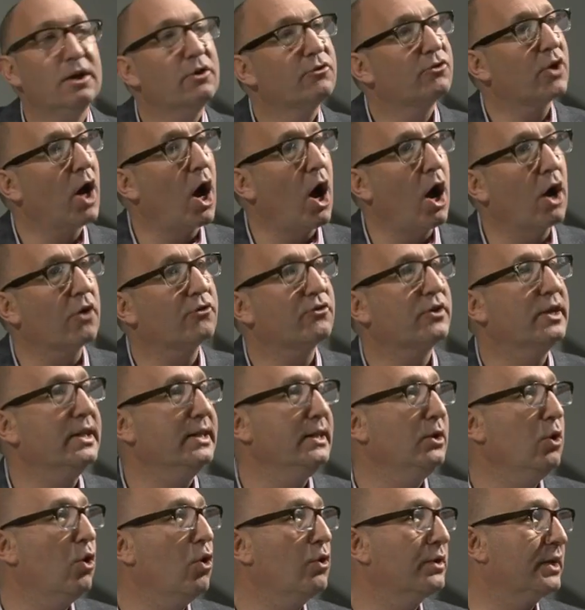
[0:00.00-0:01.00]
So
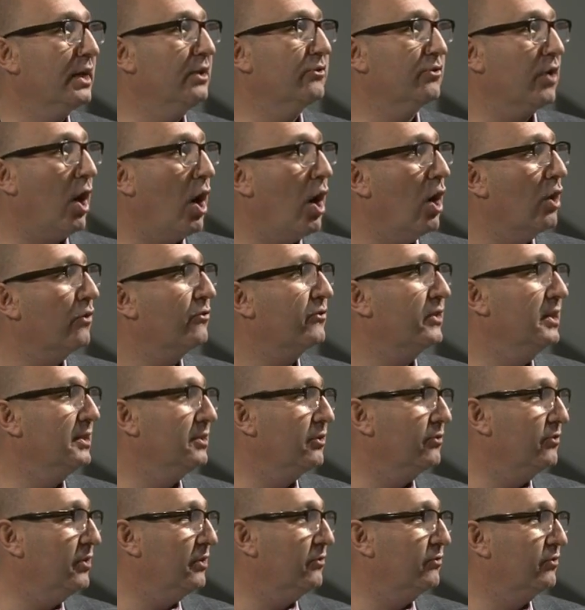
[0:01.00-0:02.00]
asking the audience,
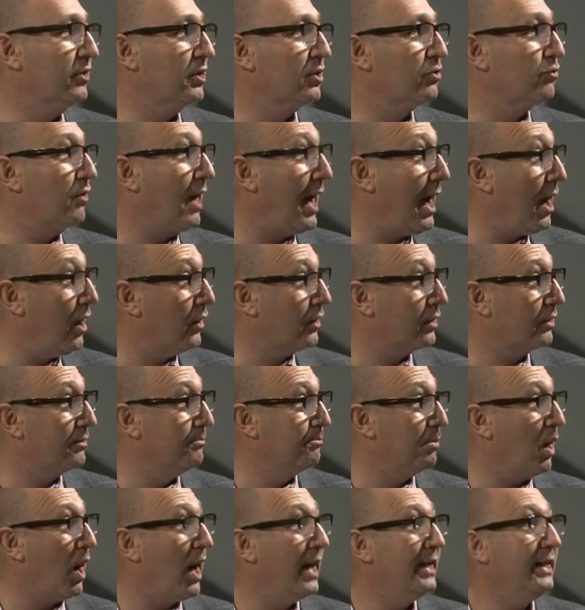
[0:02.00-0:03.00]
asking the citizen crowd,
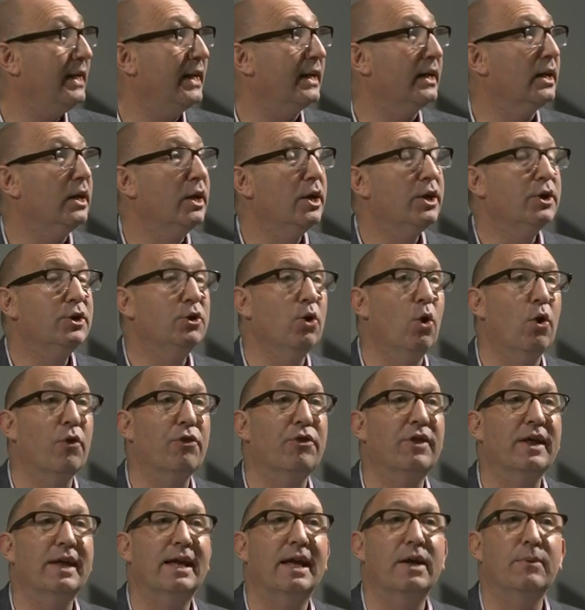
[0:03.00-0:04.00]
combining your
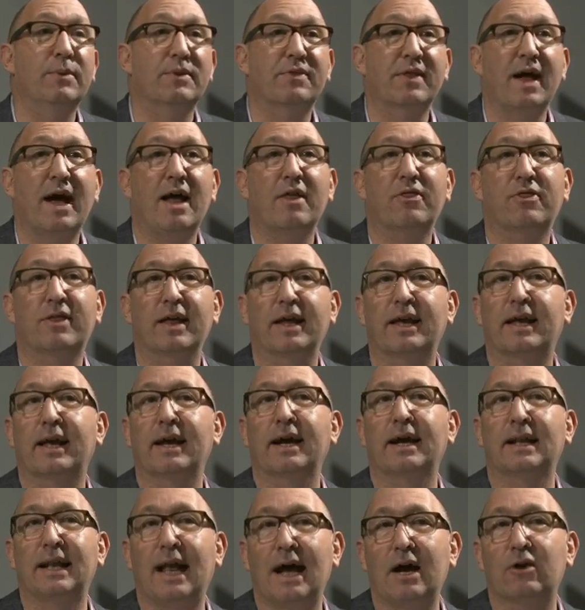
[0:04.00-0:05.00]
thinking with their
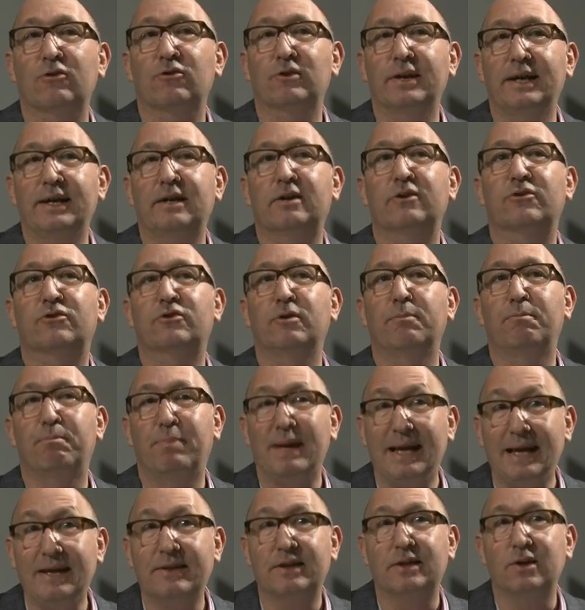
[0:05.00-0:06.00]
thinking allows leaders to
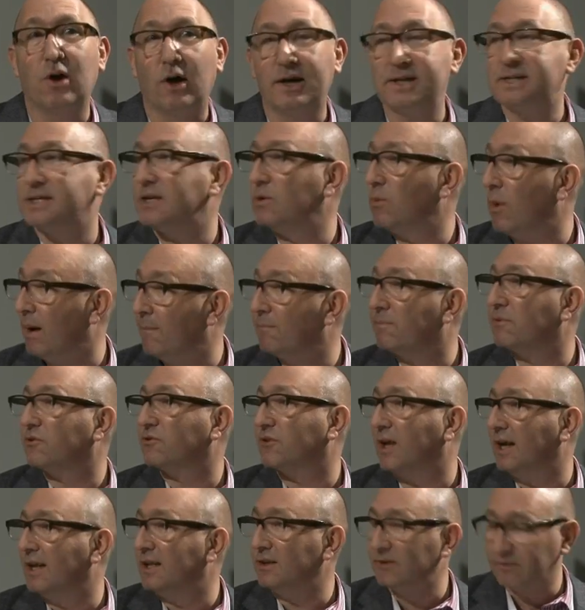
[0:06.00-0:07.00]
be the
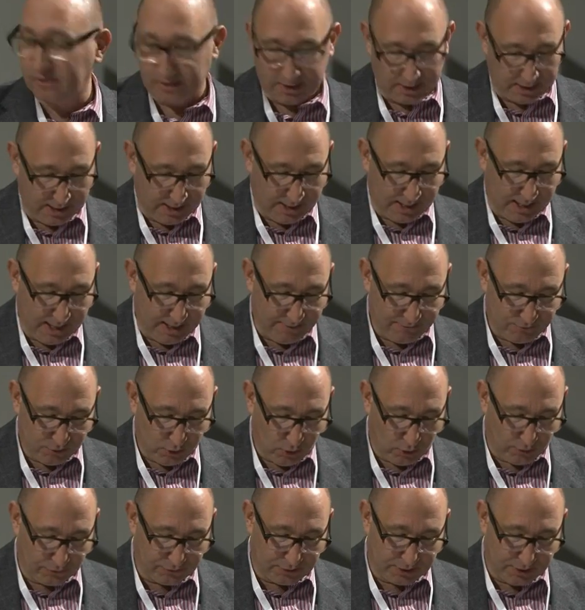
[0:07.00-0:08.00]
91%, if
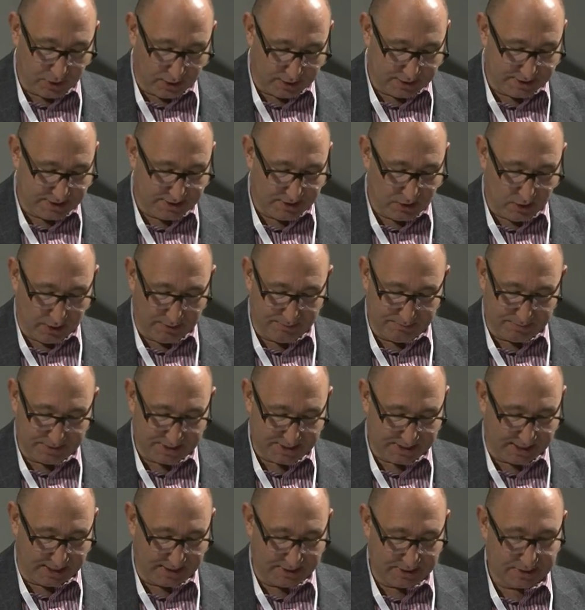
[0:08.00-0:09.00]
not the
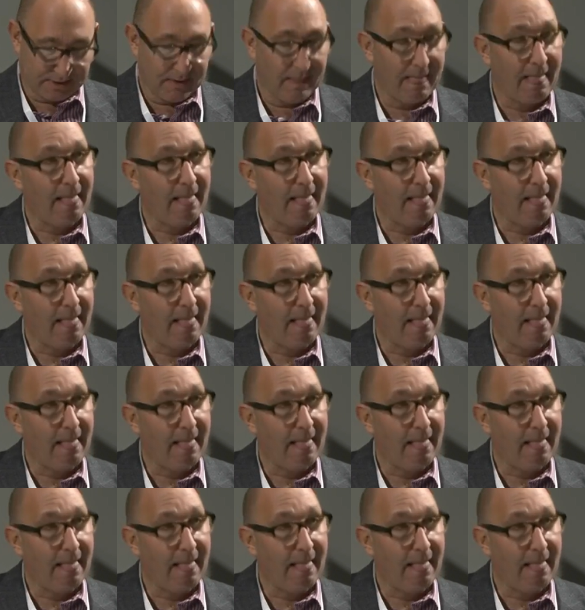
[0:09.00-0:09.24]
99%.